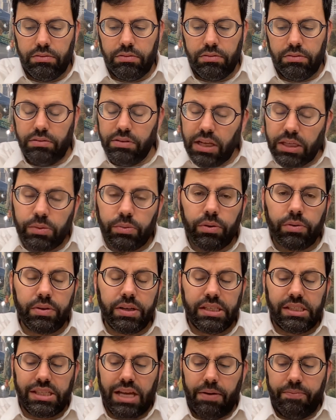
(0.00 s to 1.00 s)
And that's where we're going
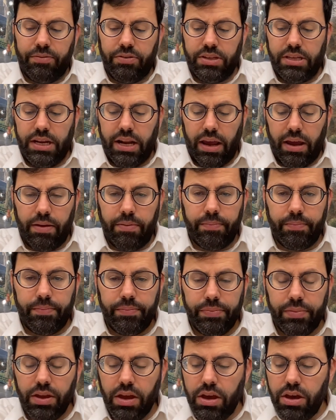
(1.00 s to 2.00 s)
to stop for today.
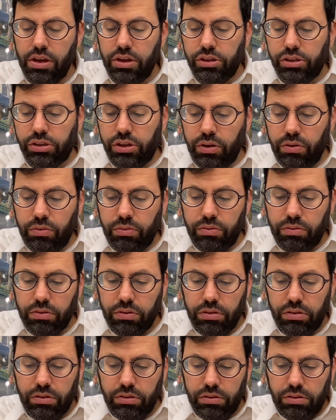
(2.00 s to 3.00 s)
So
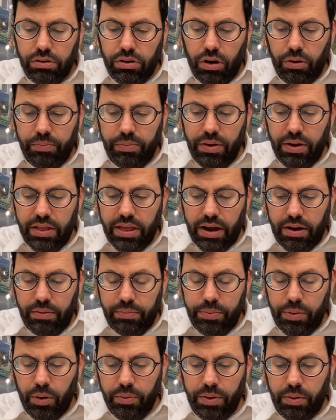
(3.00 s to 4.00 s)
I hope
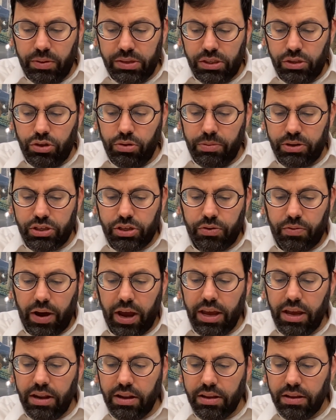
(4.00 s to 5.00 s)
that wasn't too much to
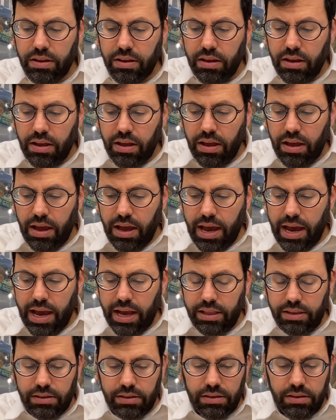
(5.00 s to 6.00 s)
write.
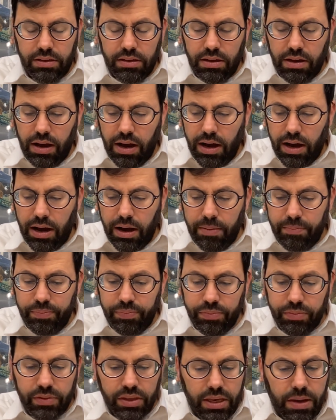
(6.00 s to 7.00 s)
And
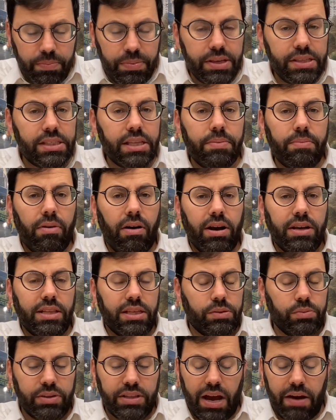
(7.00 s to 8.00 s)
keep these in mind
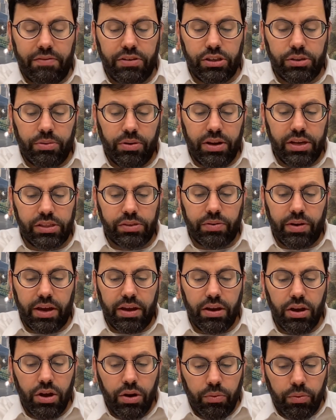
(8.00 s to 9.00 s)
as we're davening Shemona Esrei.
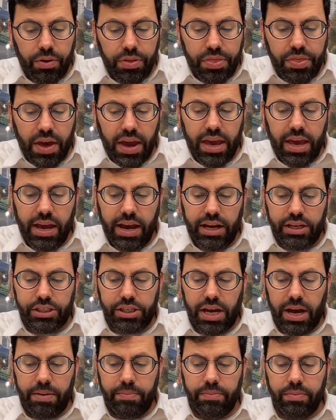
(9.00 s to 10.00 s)
We're thanking
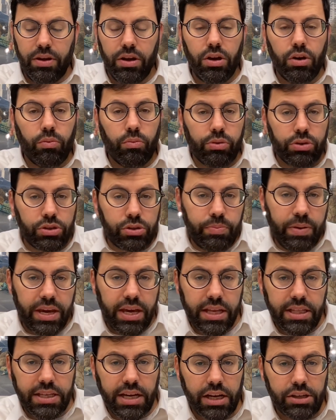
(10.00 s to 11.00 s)
Hashem. We're
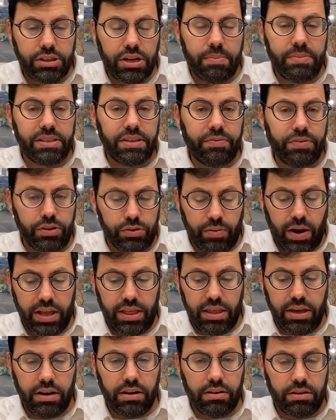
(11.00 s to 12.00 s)
speaking to Hashem as if He's right
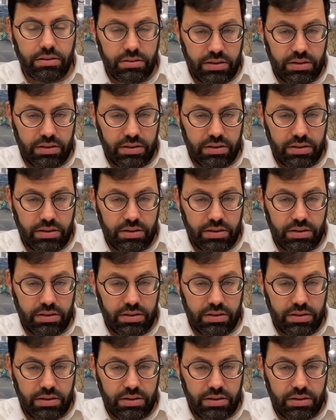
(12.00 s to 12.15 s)
there.